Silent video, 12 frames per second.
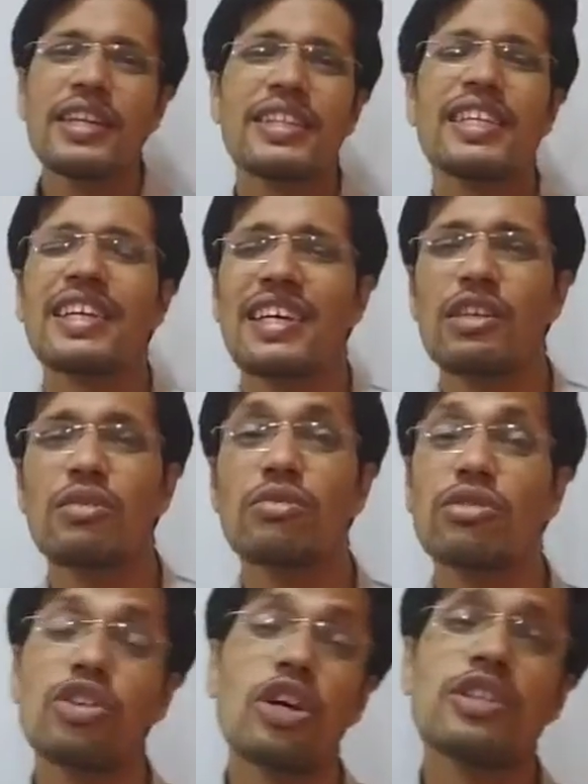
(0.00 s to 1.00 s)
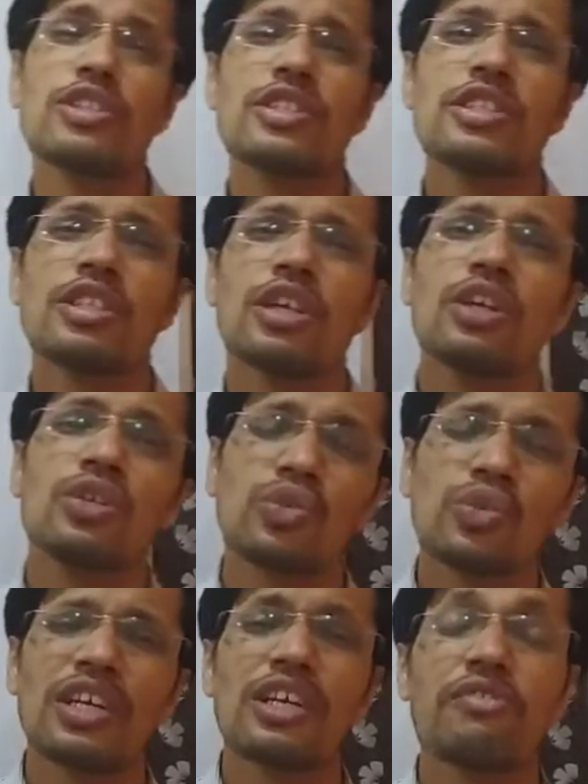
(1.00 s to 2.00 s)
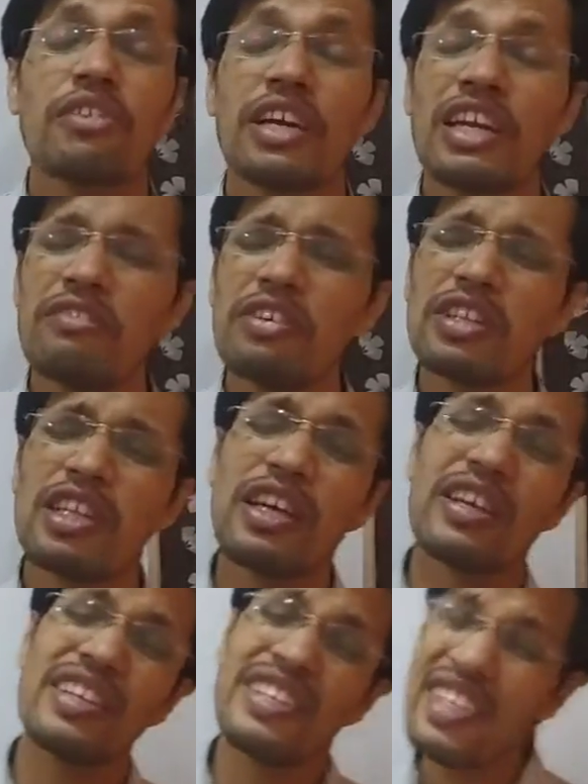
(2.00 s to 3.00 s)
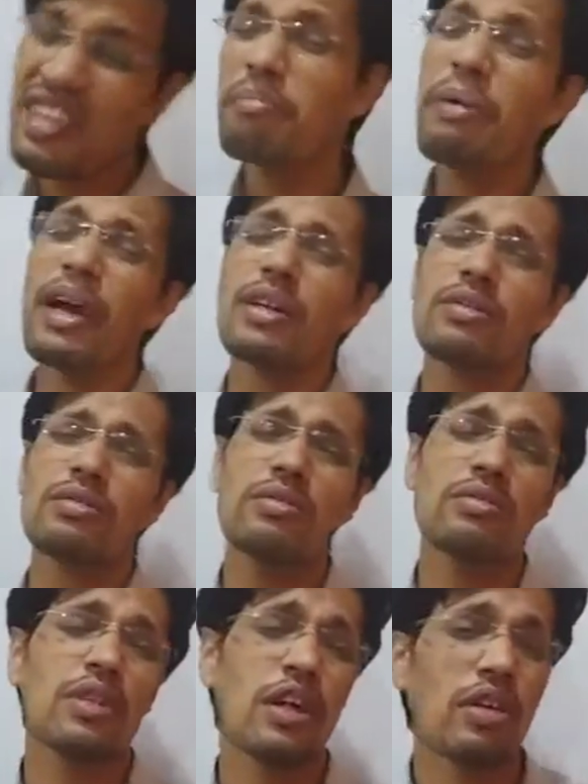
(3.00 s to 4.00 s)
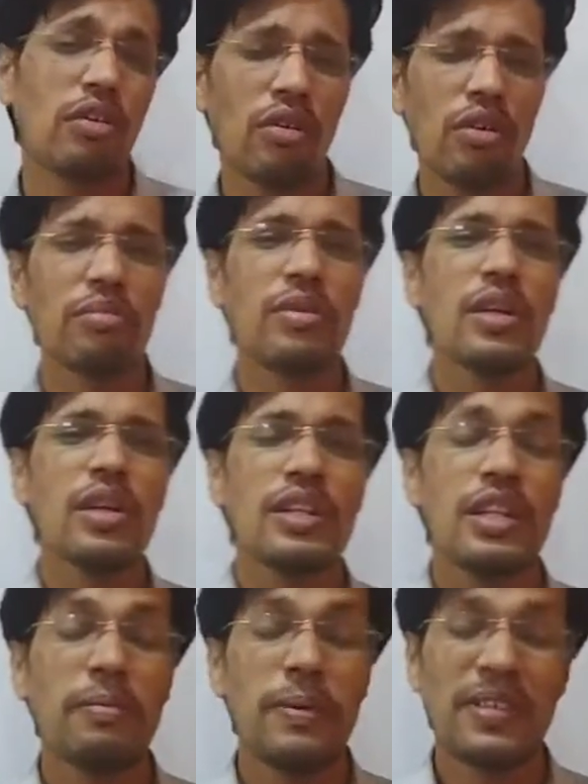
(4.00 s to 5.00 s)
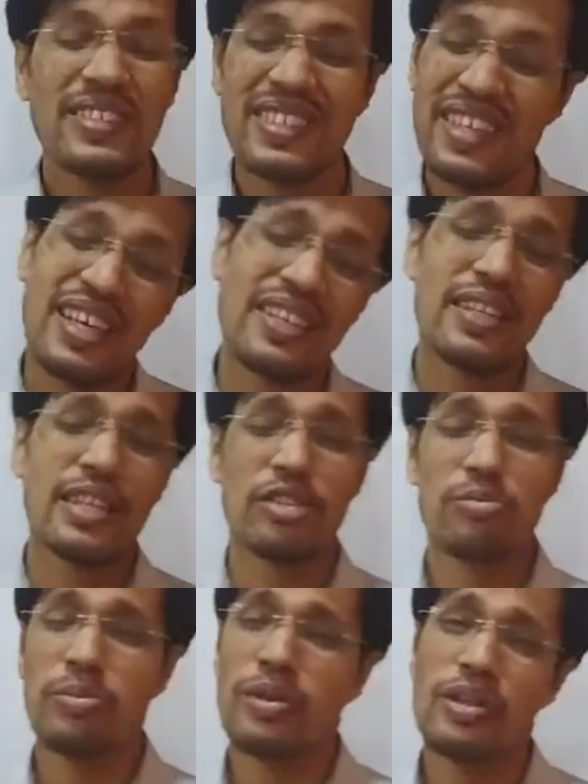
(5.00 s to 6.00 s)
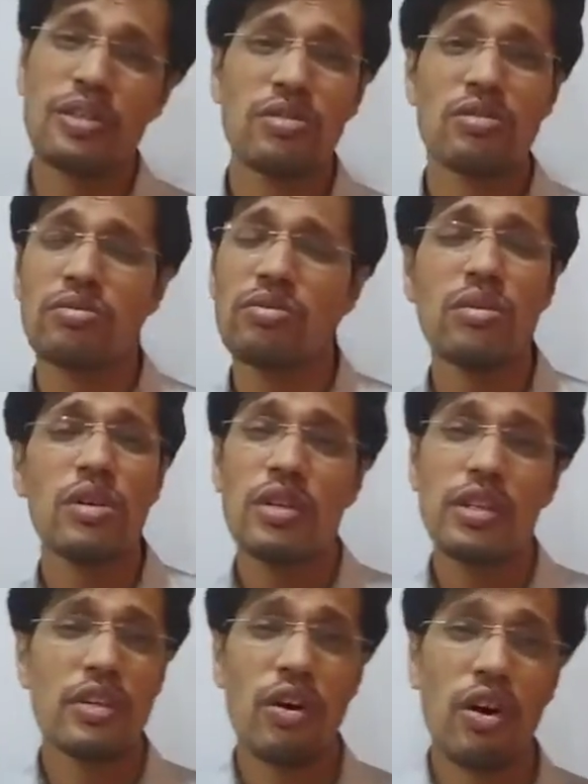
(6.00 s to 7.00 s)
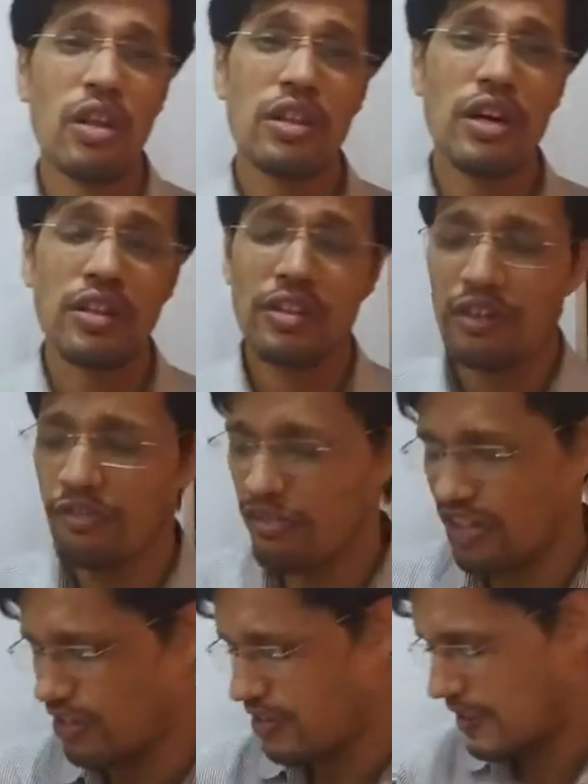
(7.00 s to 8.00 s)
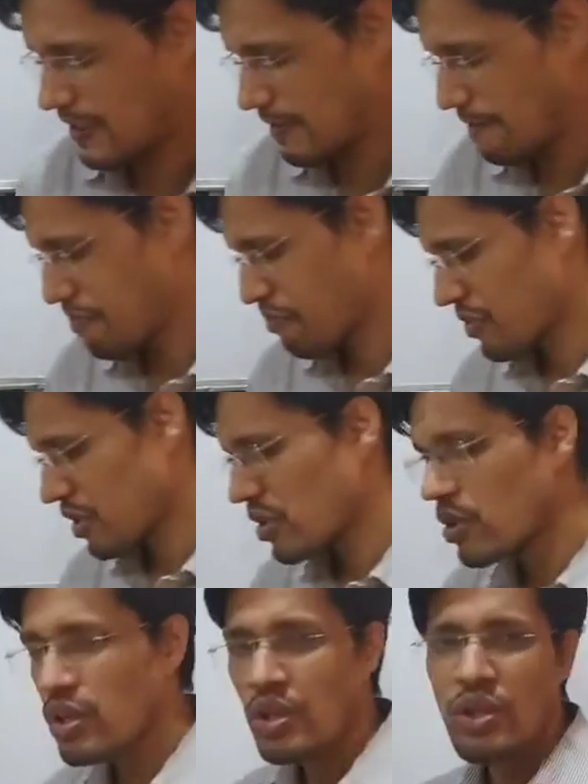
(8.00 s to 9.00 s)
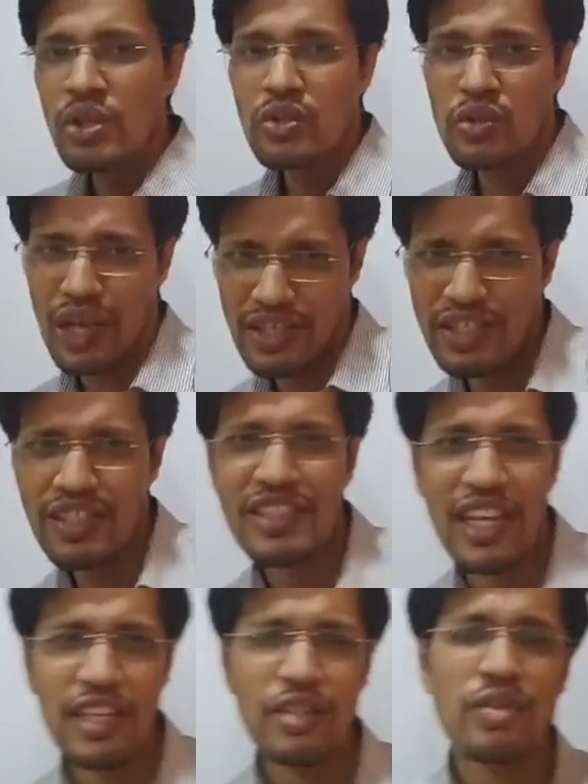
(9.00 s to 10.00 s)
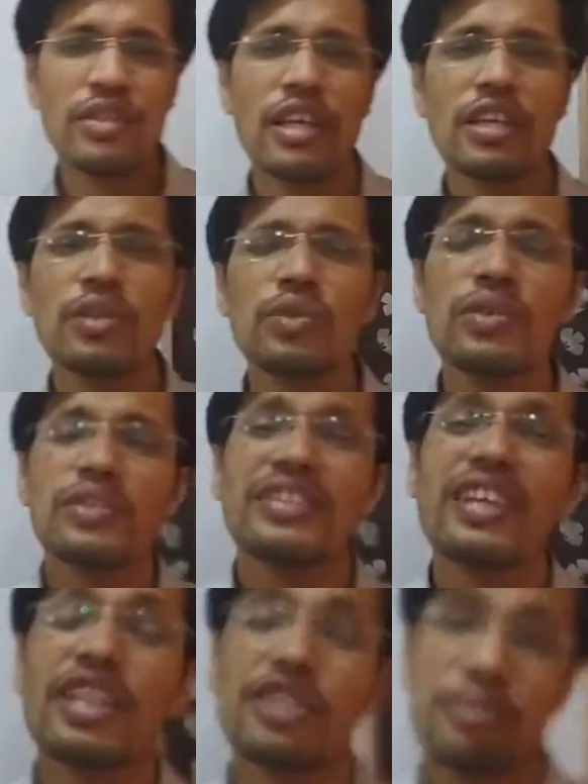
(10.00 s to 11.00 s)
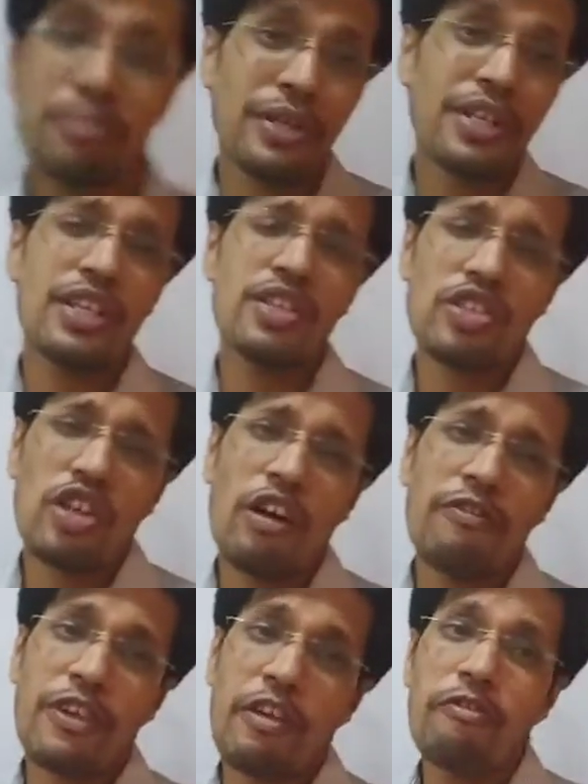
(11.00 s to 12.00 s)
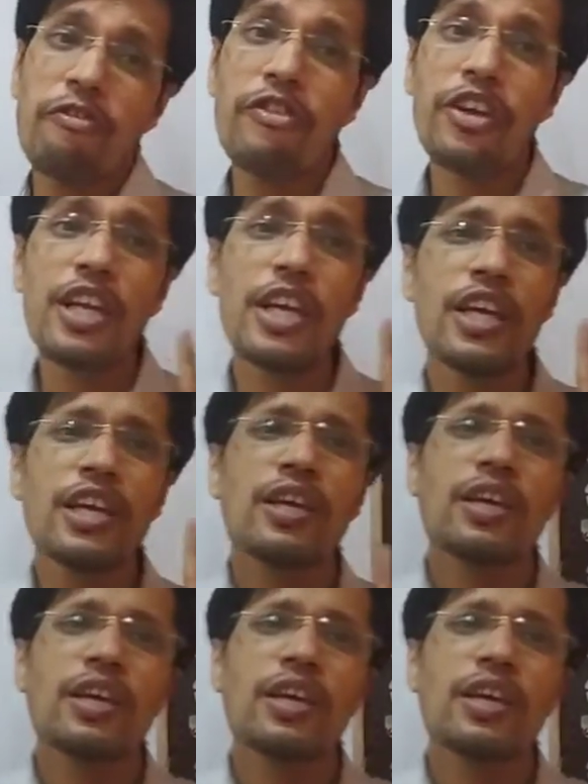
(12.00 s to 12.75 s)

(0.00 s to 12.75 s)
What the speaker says: they try to judge it, so that whenever they return back to their home, they will share their experience to all other friends. So I just like to tell you the experience of every